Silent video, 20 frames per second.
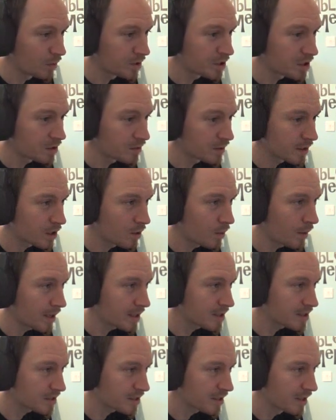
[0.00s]
which is a
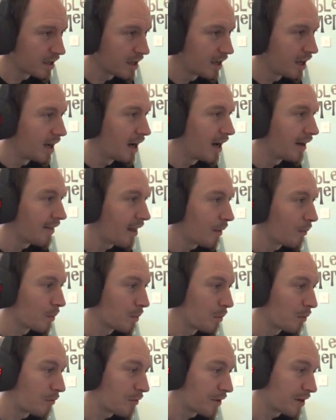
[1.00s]
request, and then we
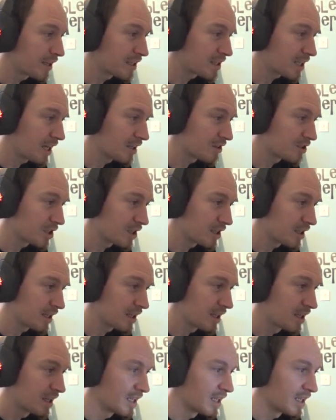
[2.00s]
will finish our journey